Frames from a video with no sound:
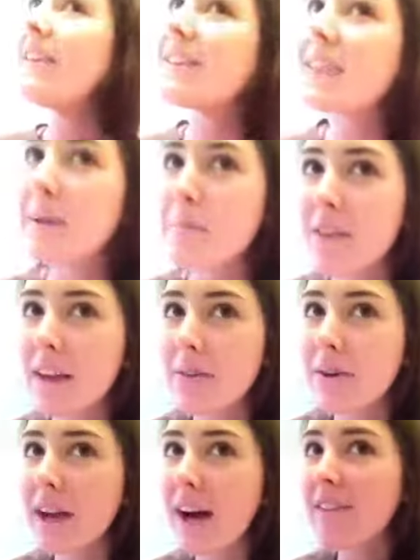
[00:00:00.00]
the same thing,
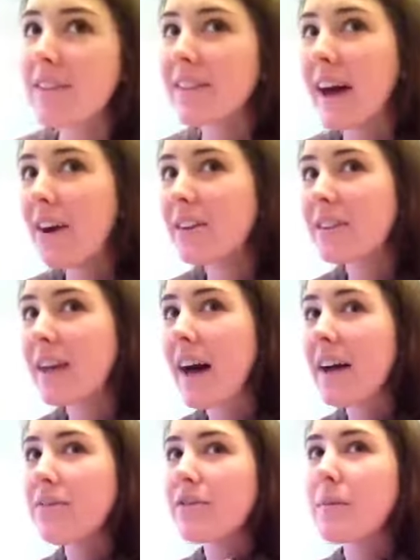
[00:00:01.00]
we have this
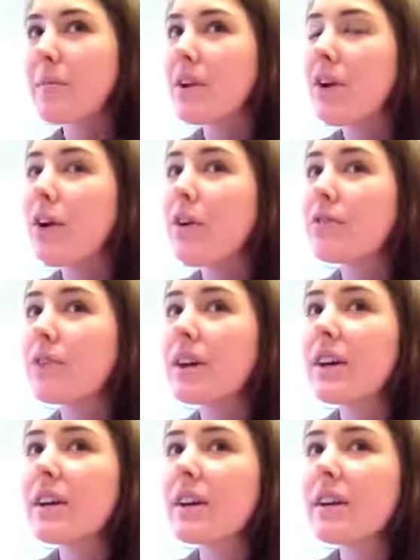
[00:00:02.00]
outside, flip it
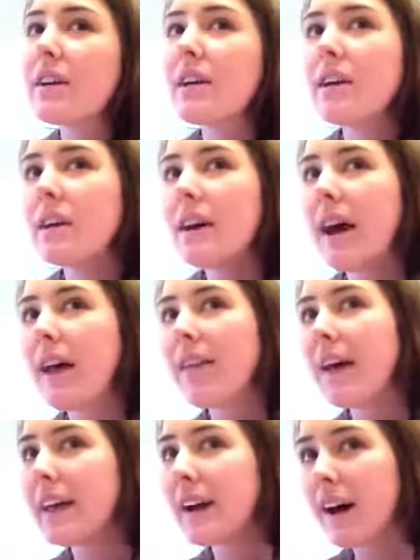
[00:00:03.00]
over, and
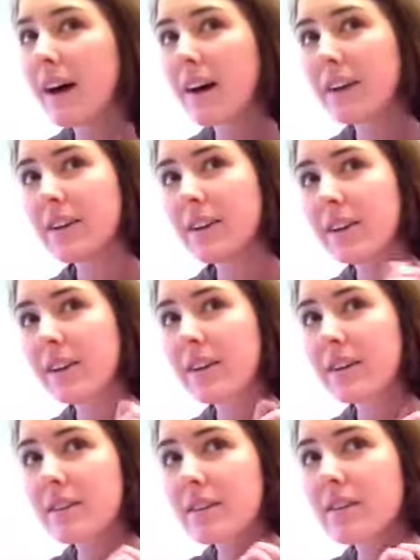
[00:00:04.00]
then under
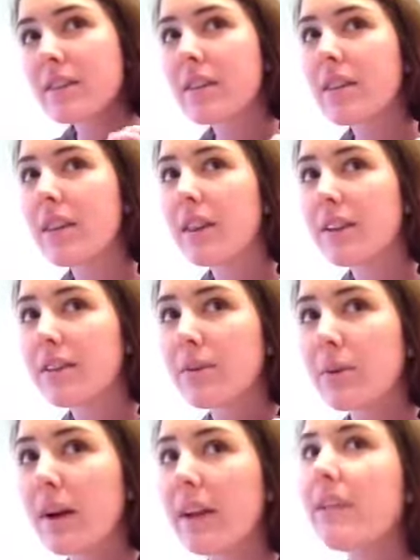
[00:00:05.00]
this
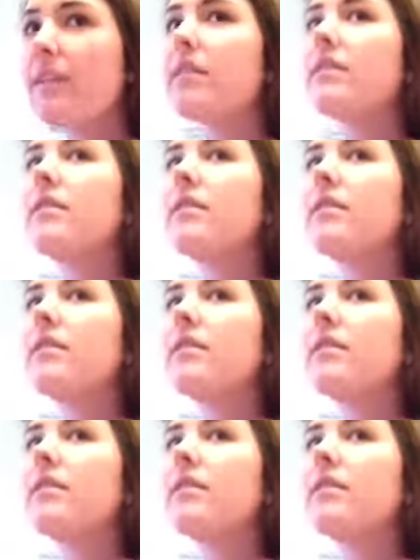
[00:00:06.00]
one.